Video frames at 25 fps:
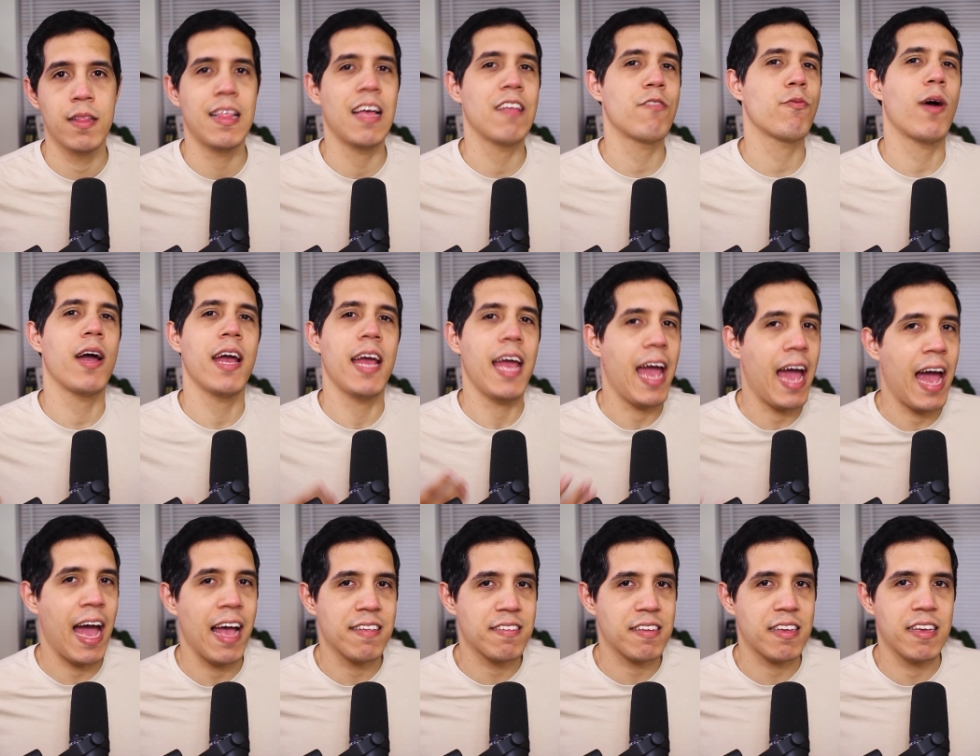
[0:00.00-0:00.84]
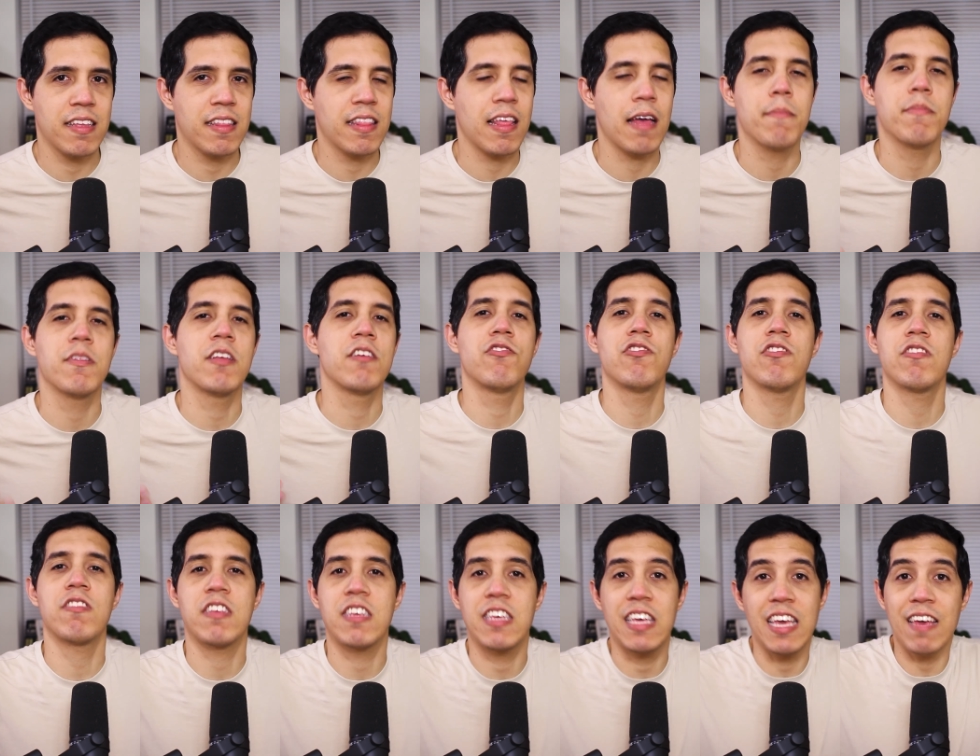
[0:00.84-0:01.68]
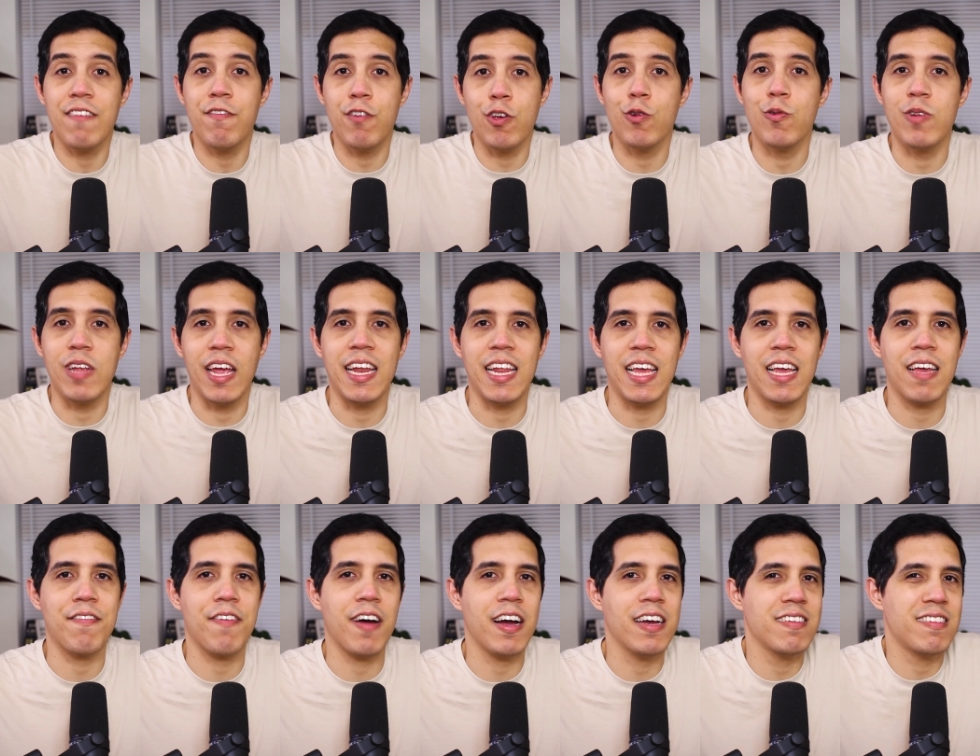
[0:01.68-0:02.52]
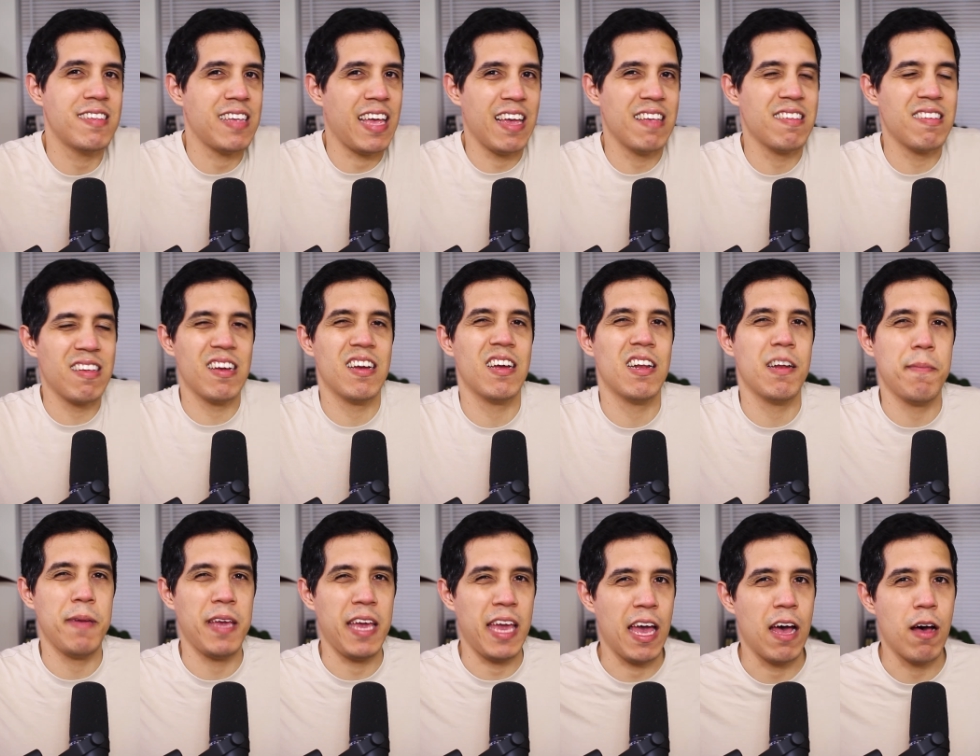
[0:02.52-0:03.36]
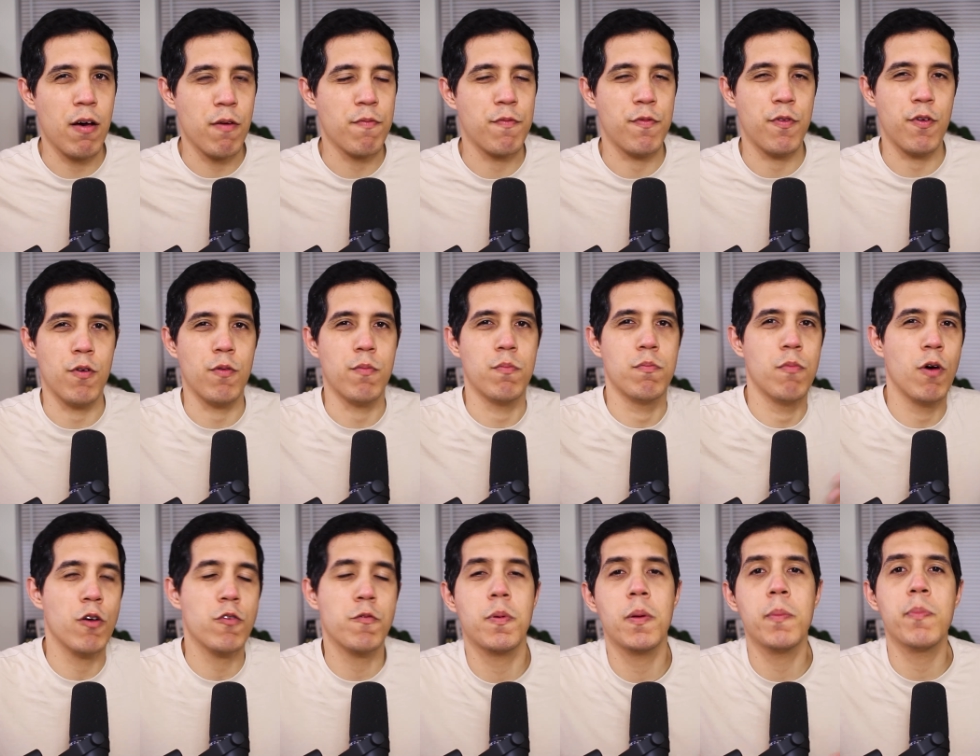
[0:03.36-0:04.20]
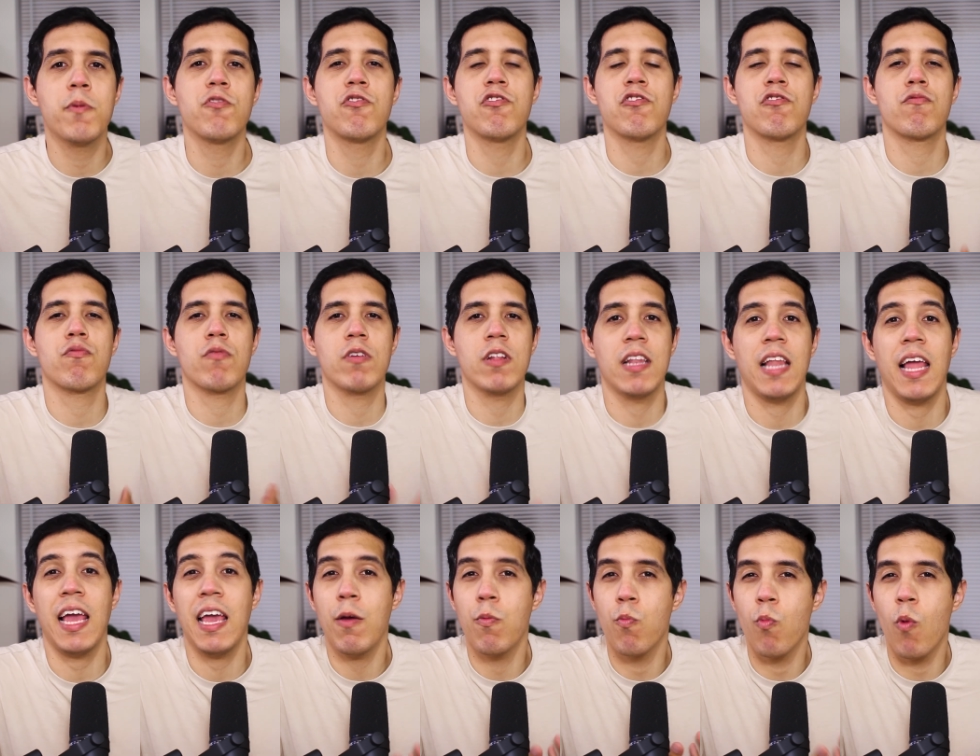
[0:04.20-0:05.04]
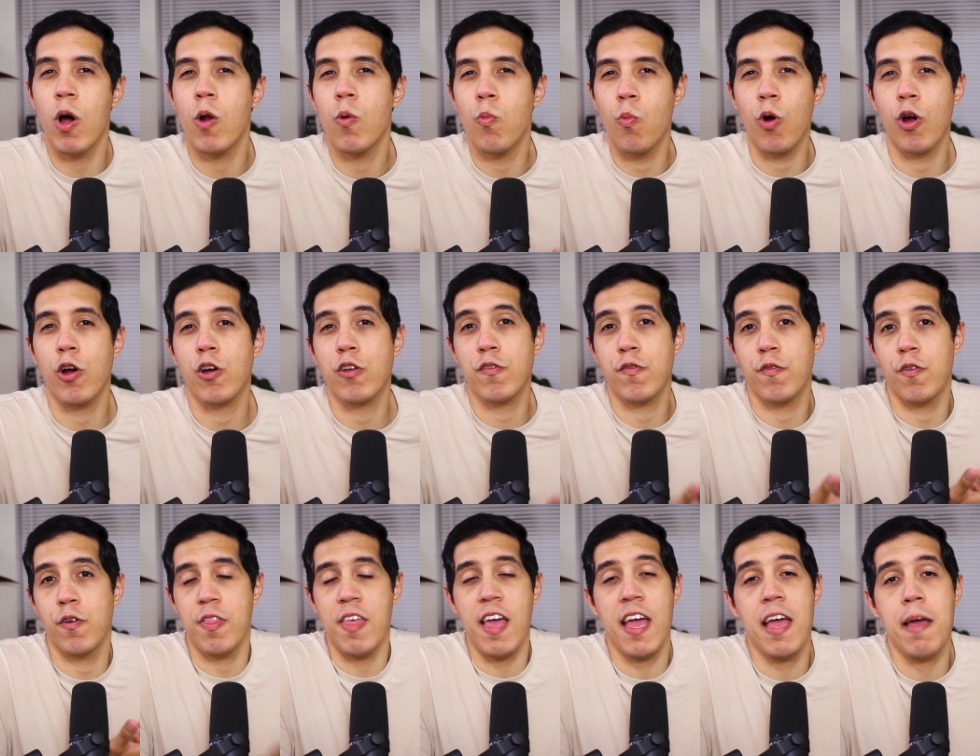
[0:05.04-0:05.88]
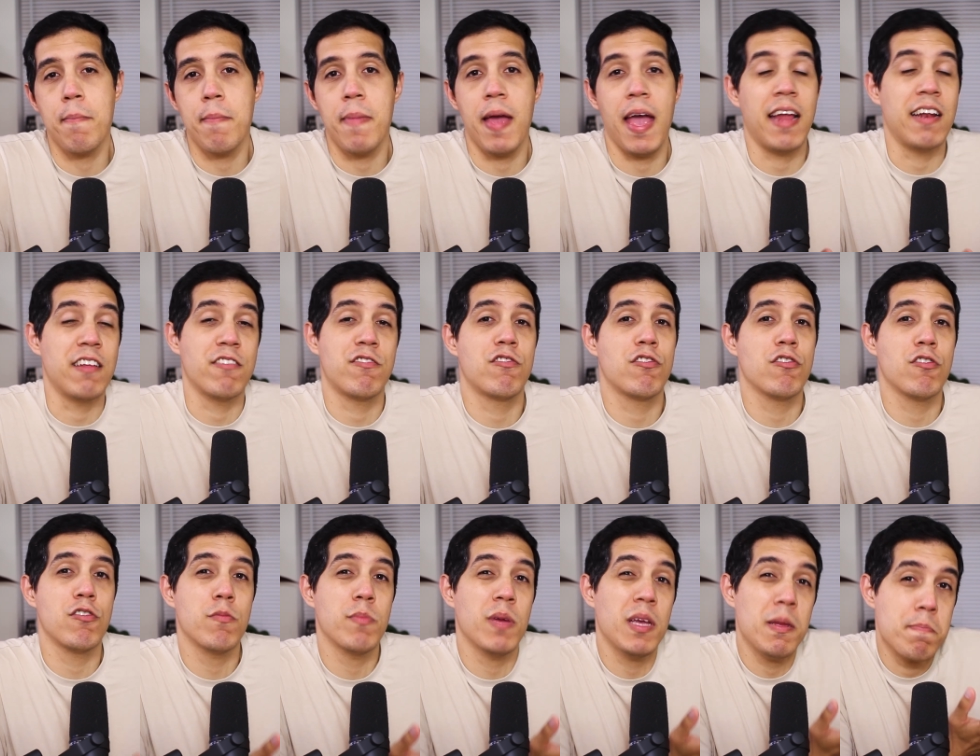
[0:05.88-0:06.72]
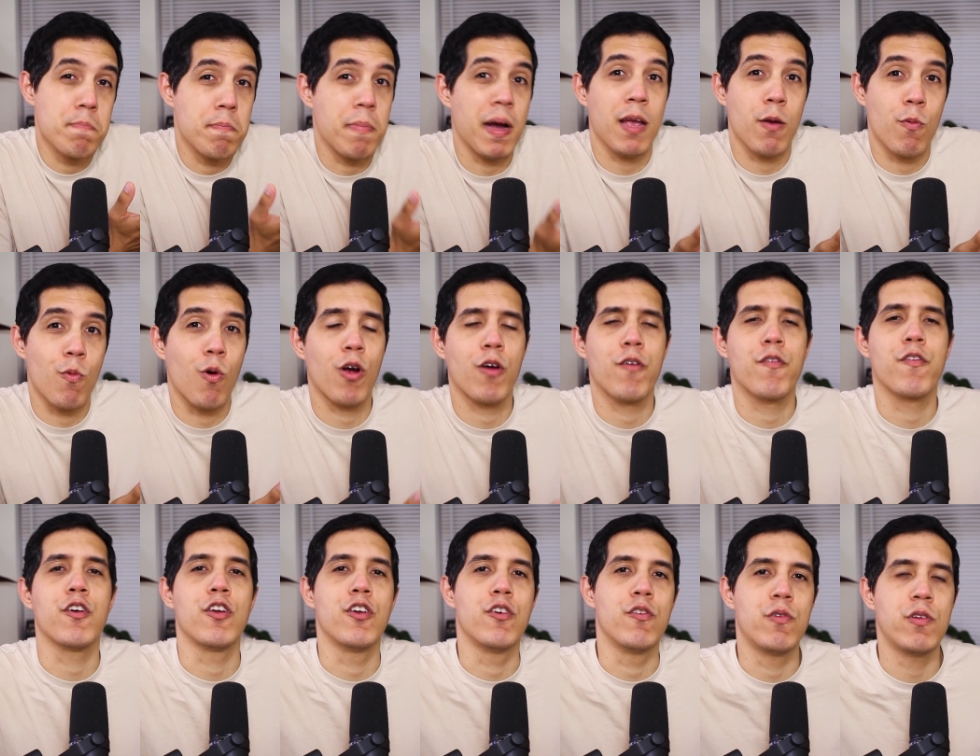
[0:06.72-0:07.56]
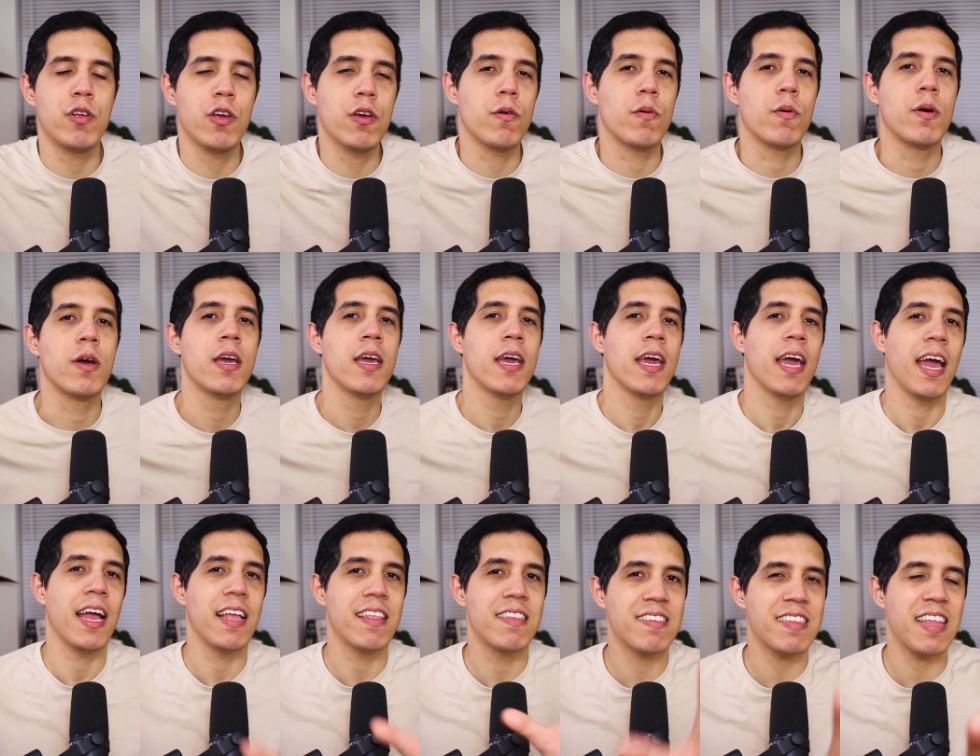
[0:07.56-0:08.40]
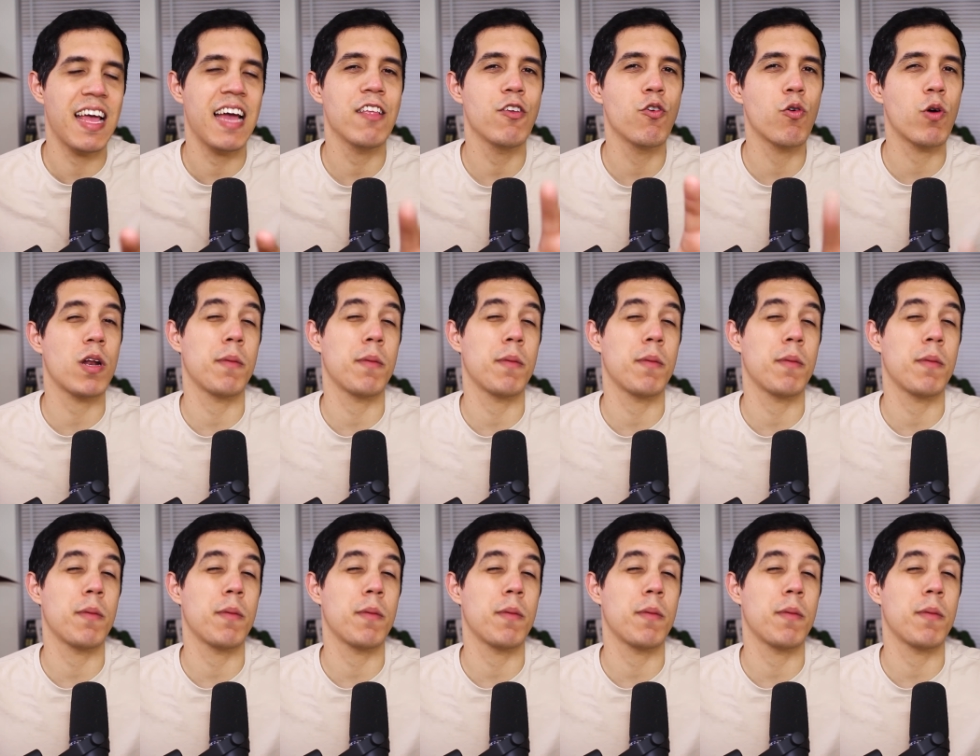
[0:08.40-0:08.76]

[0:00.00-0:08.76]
That's why asking them to just give you dating advice isn't going to be helpful. Most people just relay what works for them and assume it might work for you too. Instead, you